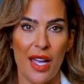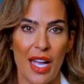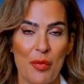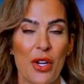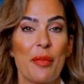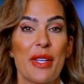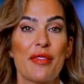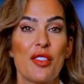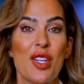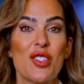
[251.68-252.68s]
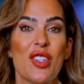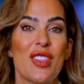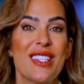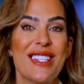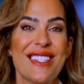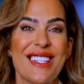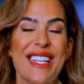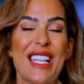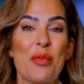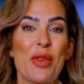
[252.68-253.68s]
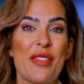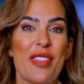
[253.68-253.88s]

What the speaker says: I'm Ramia Faraj. This is The Daily Brief.